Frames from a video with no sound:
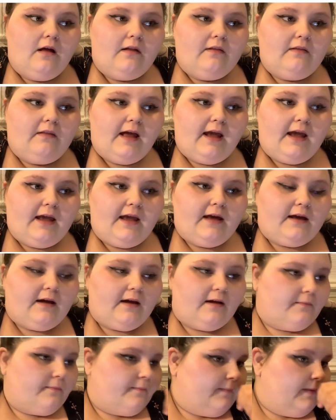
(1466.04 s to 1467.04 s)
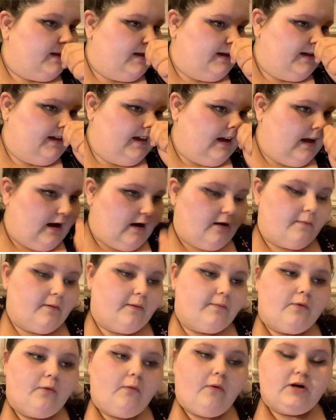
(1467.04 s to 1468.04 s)
like, I
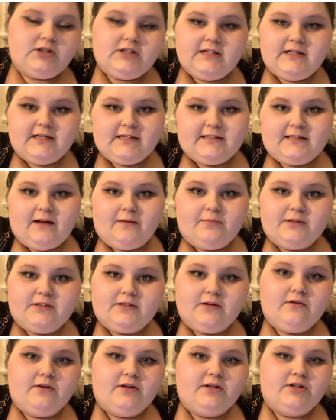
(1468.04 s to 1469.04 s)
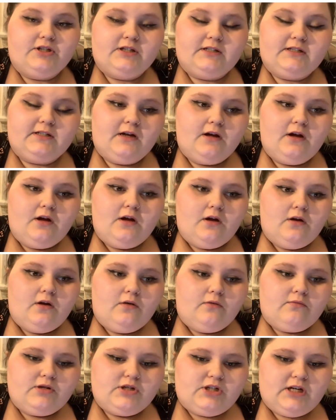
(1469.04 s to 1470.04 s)
remember watching his episode and just
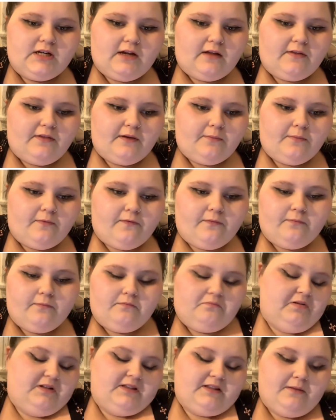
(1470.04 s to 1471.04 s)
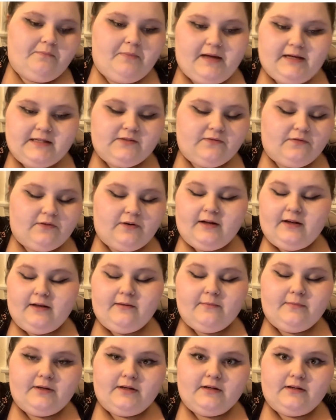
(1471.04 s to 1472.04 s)
wishing nothing but the best for
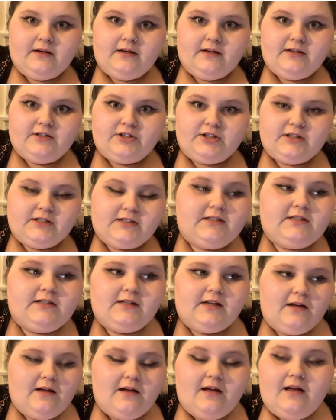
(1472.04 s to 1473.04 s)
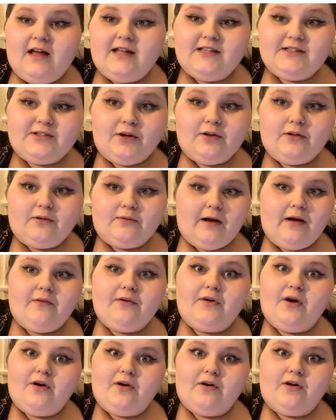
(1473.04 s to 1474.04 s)
him. And it's all around
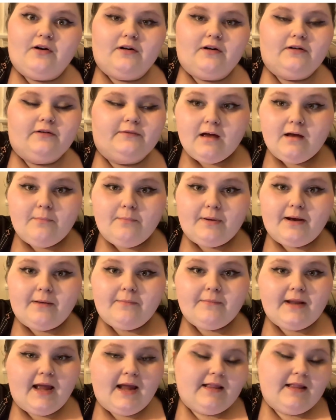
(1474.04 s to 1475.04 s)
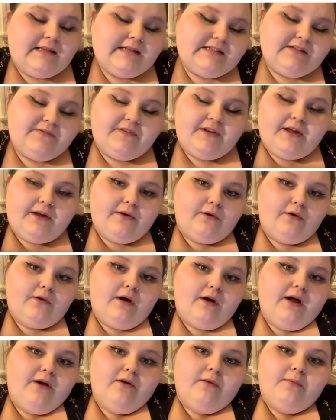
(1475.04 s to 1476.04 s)
hard. But I'm going to end this video.
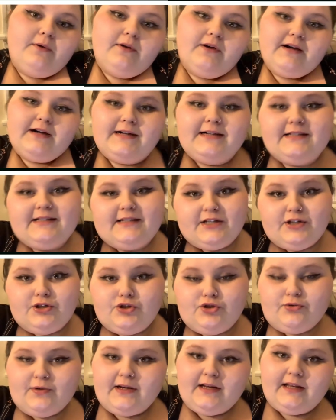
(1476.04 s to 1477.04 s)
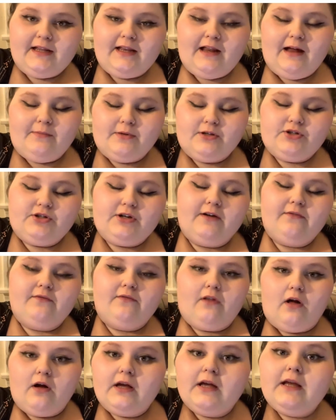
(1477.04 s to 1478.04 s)
I hope you guys enjoyed it. I'm going to try
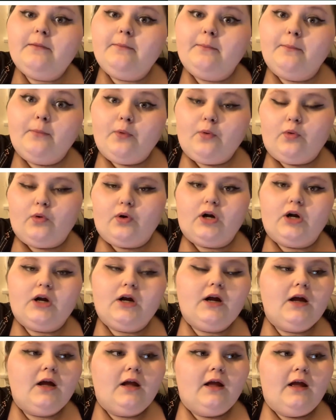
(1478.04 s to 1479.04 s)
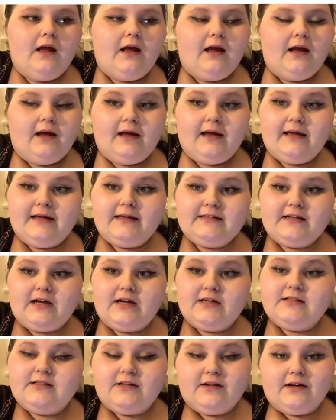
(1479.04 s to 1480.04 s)
vlogging more, and
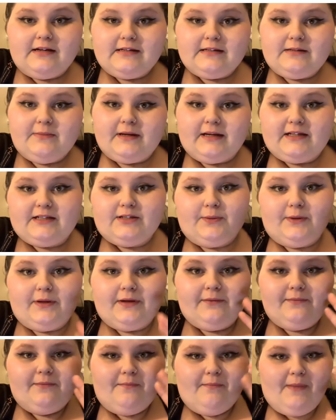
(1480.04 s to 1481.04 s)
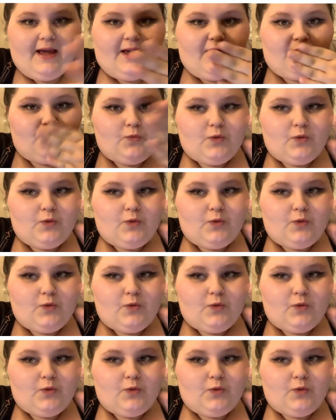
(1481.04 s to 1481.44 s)
I'll see you guys in my next one. Bye.